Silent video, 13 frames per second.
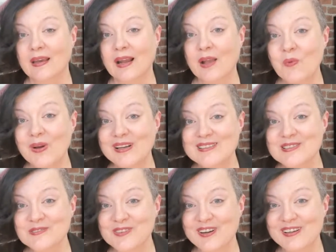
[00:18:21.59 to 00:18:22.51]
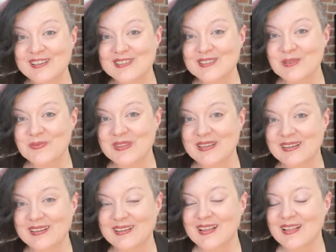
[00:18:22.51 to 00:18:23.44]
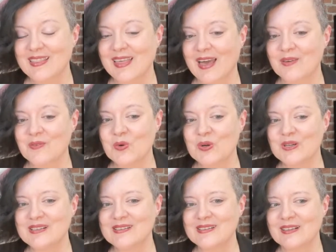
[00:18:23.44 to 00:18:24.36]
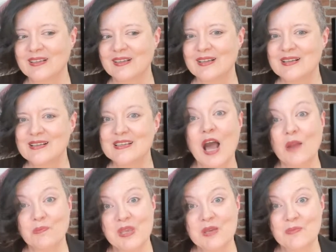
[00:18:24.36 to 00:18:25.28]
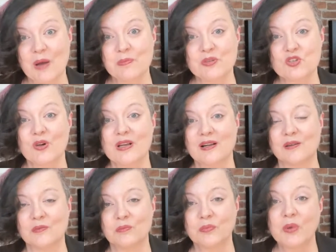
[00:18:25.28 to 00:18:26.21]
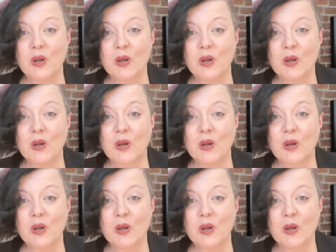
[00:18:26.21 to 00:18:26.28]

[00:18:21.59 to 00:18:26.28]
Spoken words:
And I wanted to find something that would not be about betrayal,